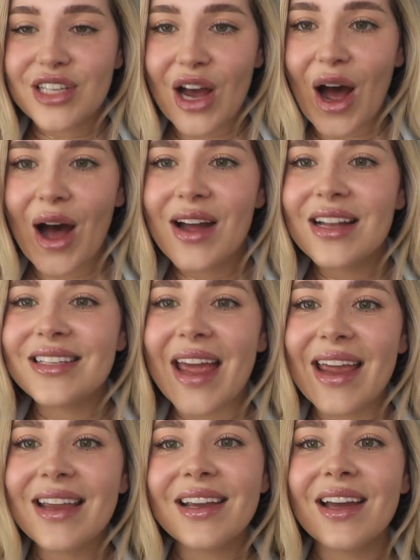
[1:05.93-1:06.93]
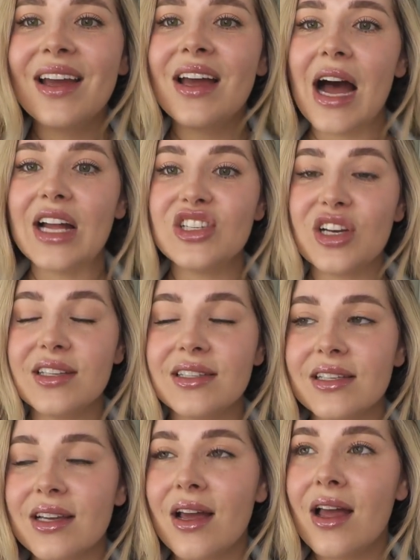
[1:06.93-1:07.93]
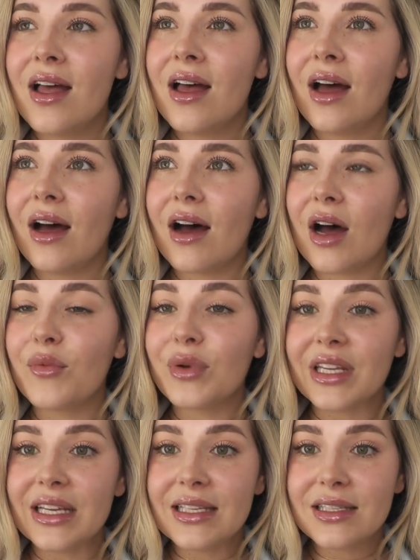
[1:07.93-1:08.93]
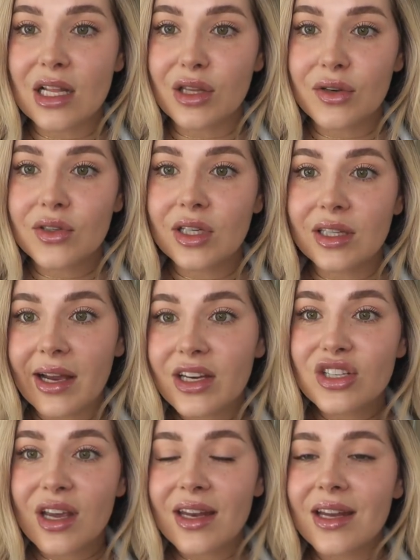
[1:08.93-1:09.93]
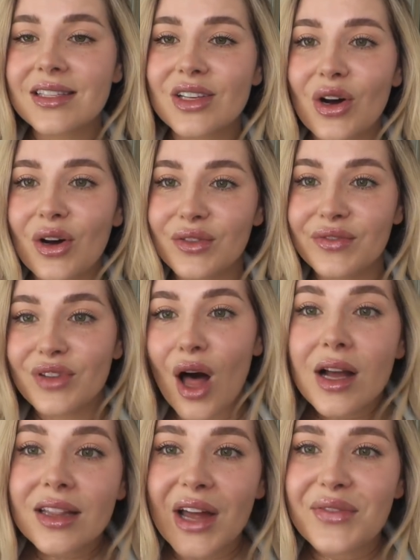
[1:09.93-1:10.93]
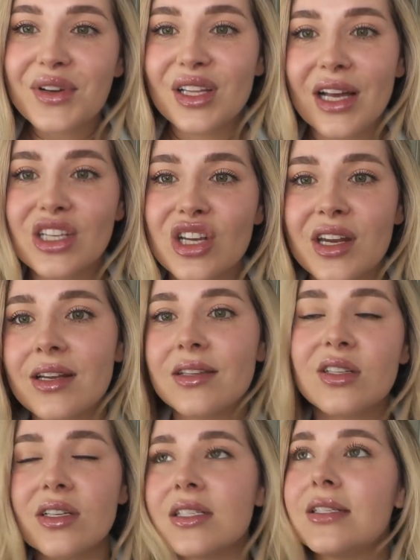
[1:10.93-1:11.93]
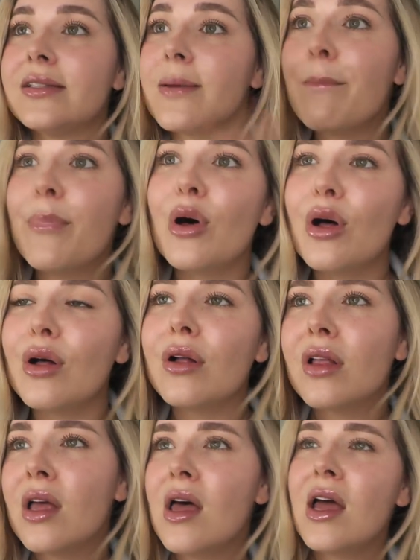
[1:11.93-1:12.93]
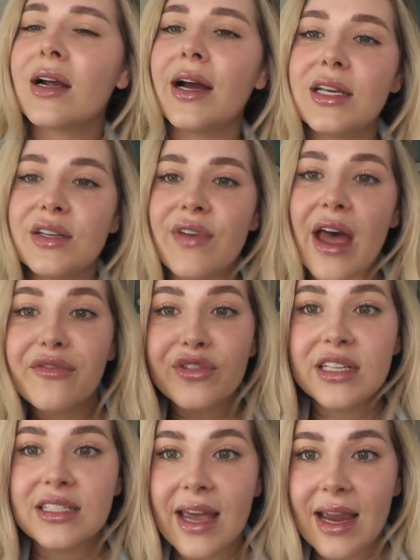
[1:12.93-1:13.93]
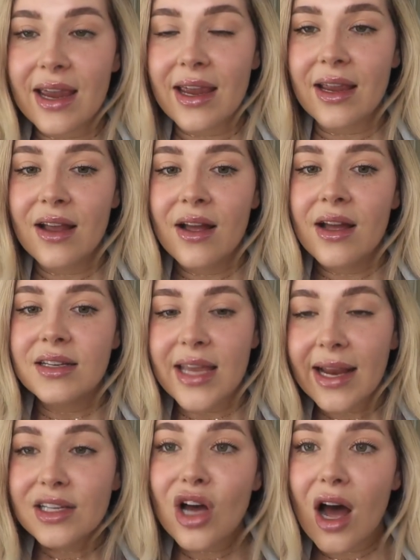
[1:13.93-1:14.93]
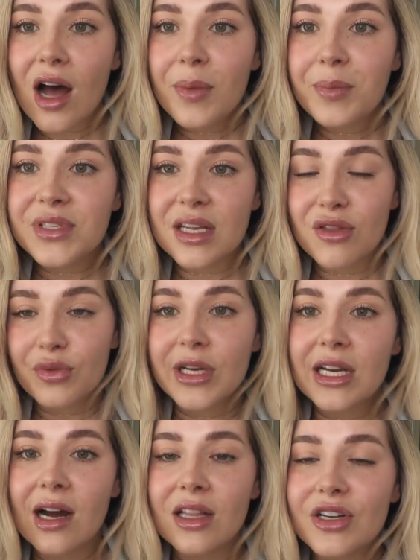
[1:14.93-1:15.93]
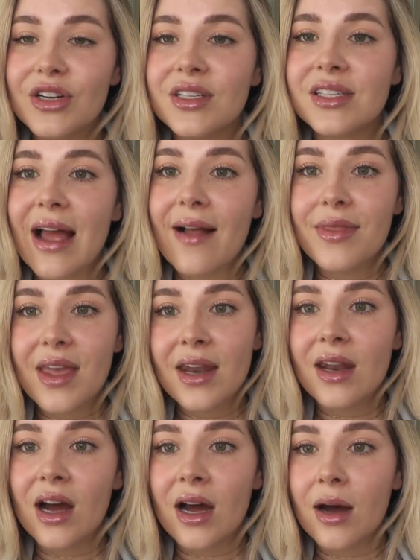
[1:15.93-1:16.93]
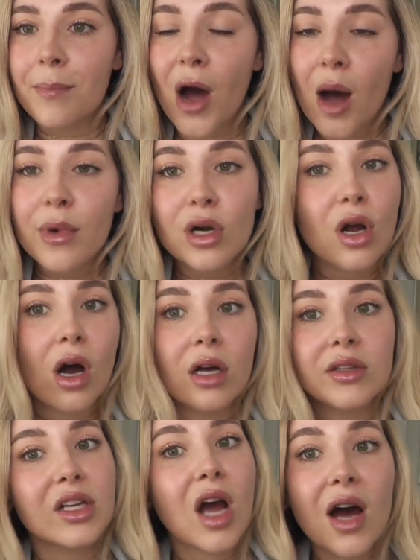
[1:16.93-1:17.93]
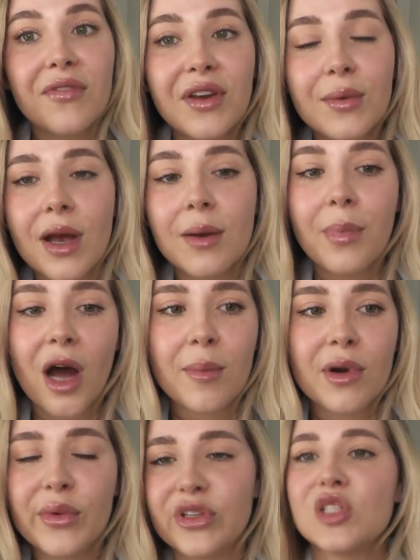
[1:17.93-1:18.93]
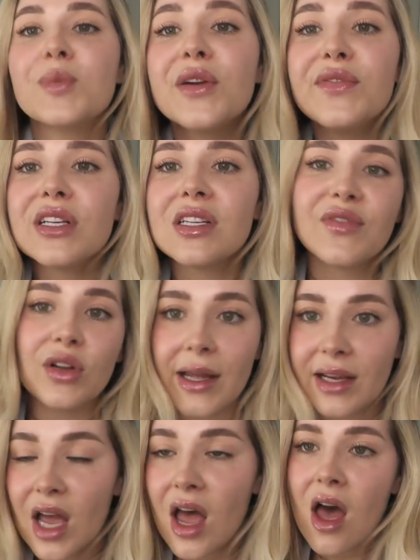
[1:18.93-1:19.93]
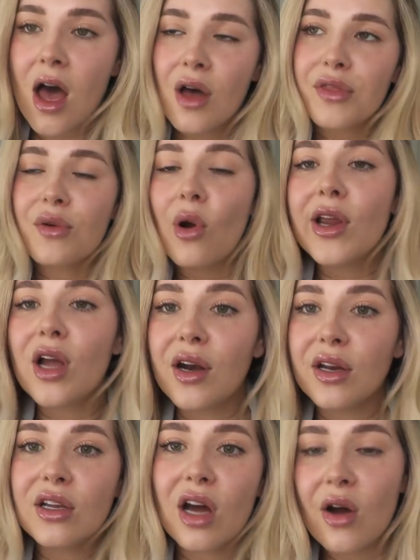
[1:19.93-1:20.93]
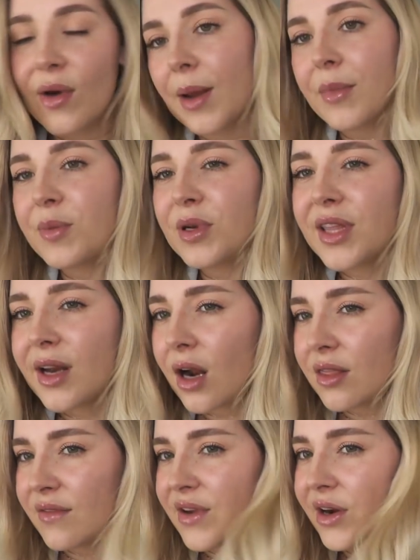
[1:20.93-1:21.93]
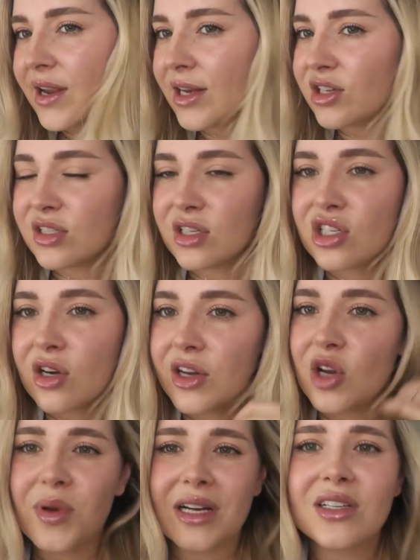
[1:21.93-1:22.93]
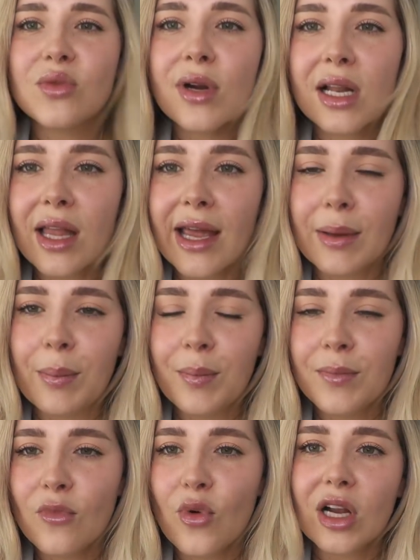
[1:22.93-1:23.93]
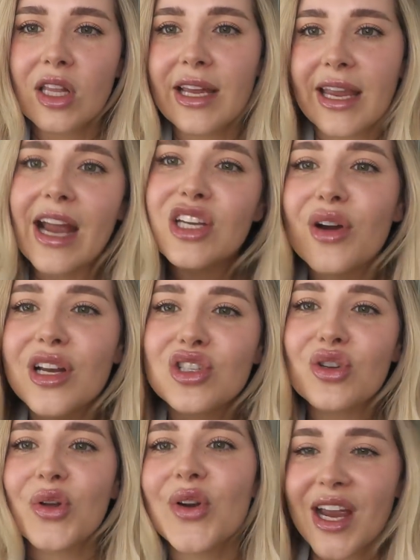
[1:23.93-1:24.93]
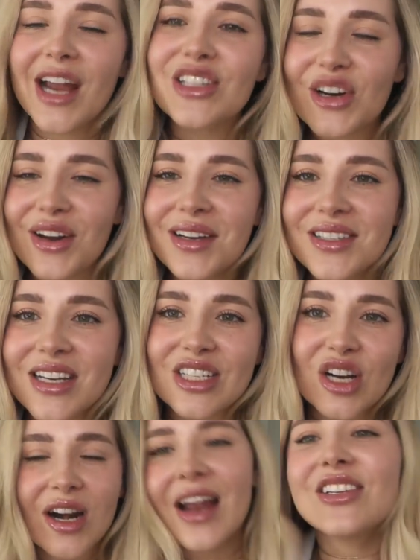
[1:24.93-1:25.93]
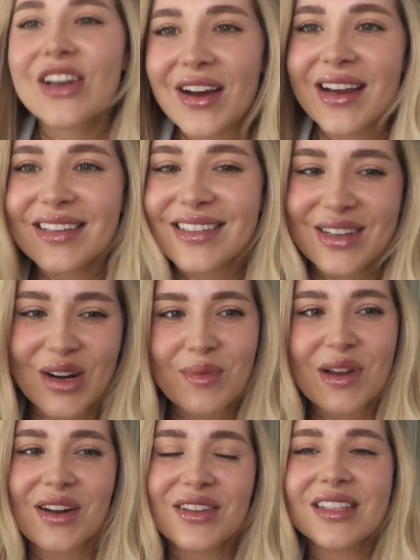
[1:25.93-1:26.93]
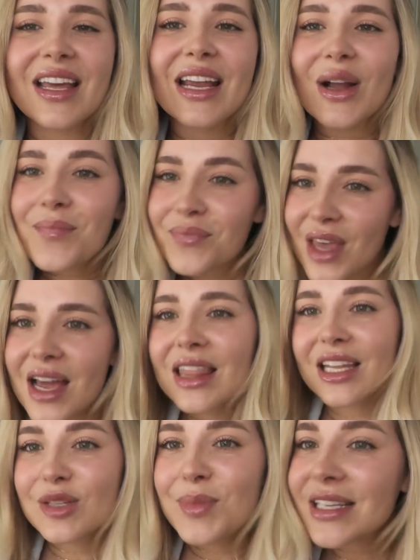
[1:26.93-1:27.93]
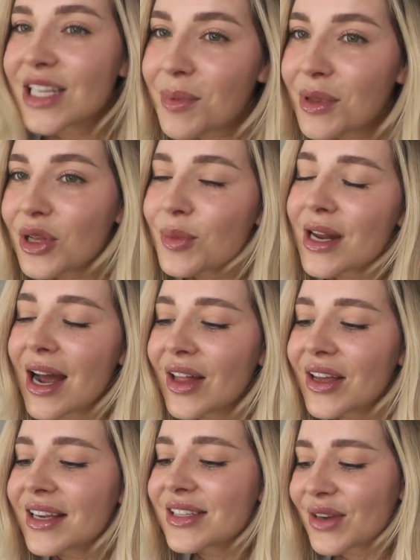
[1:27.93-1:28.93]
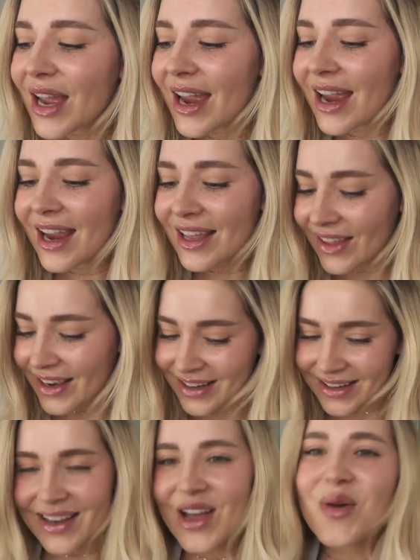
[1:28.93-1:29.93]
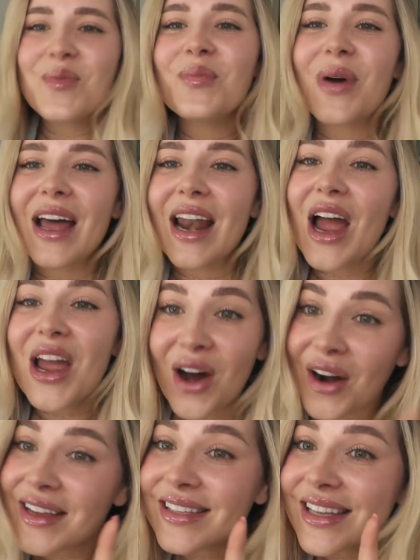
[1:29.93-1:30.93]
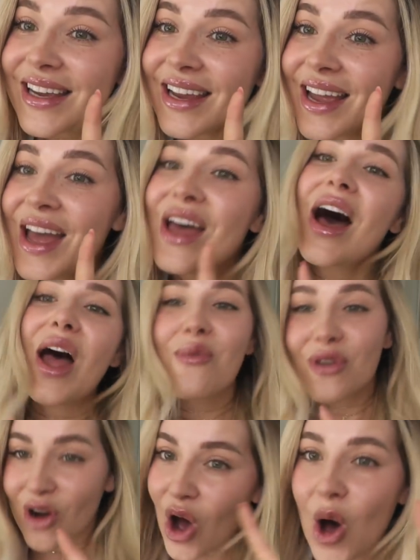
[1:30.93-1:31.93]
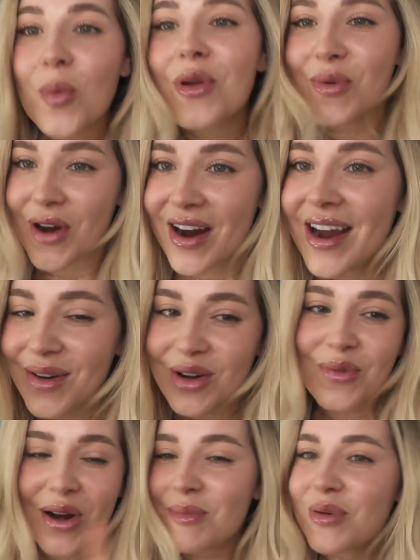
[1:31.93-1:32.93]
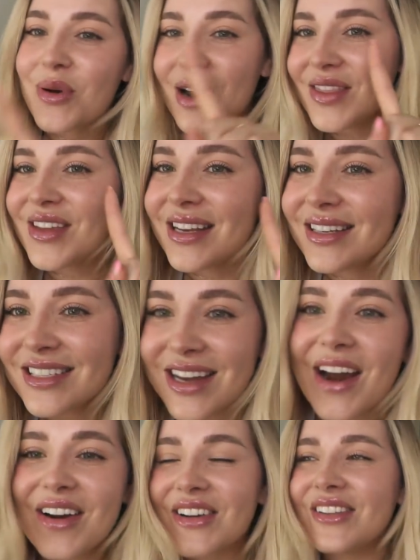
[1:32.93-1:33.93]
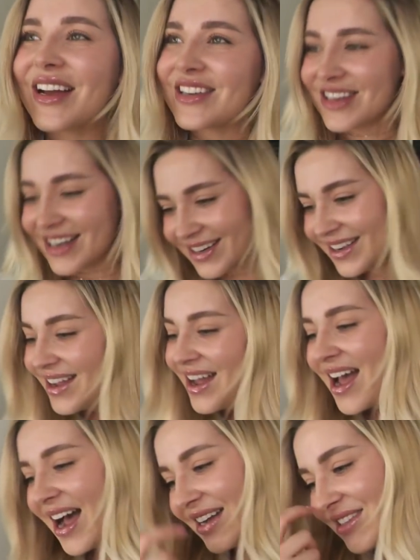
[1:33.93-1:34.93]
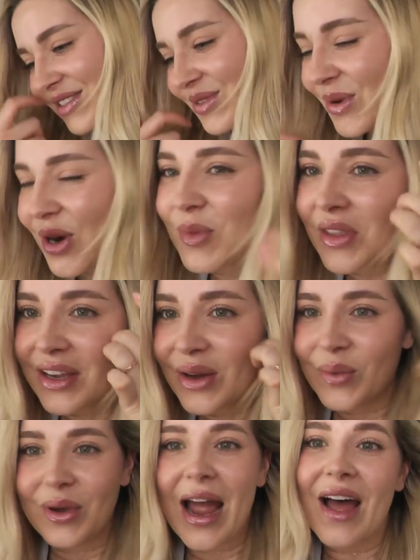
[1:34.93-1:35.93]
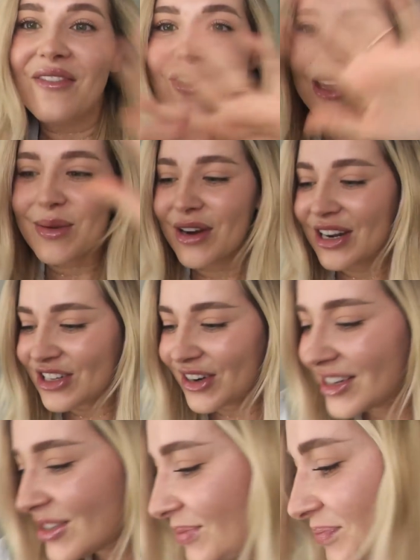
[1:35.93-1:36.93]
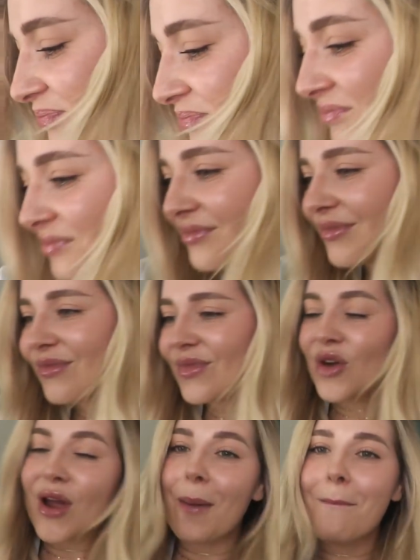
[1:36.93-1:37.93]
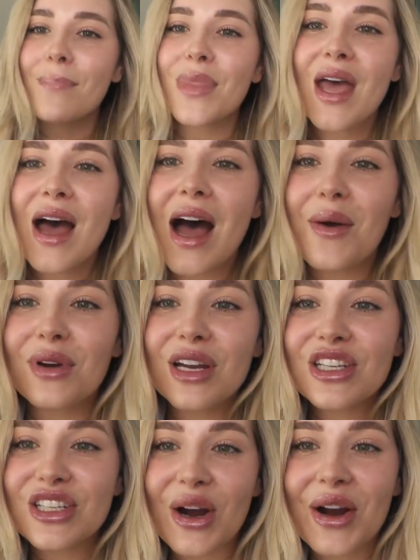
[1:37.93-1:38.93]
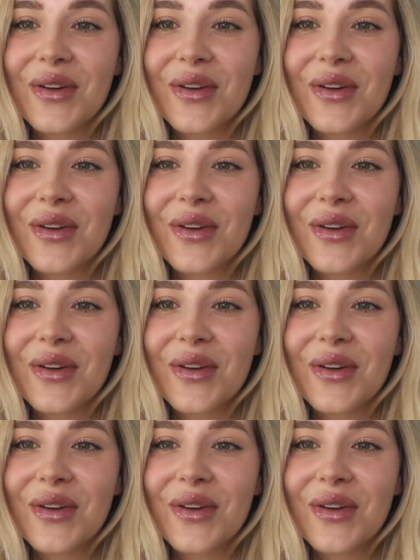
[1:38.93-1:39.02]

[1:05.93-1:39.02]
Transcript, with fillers: Top Tank. I just uh, released a little collection. It's called Vlog Life Collection, and it's just simple, kind of everyday tank tops in three colors, and then a bomber called the Coffee Run Bomber, which is perfect just for like Throwing On and Go, and I'm gonna put that on the very end just to show you, but I didn't wanna like wear like HRH jewelry, HRH t-shirt, HRH, you know what I mean? I was like, let's mix up a little bit, Alex, okay? Like, but honestly, I would all be wearing, I would wear, be wearing the entire collection. I just didn't wanna be like, oh, everything about HRH. Okay, I wanted to share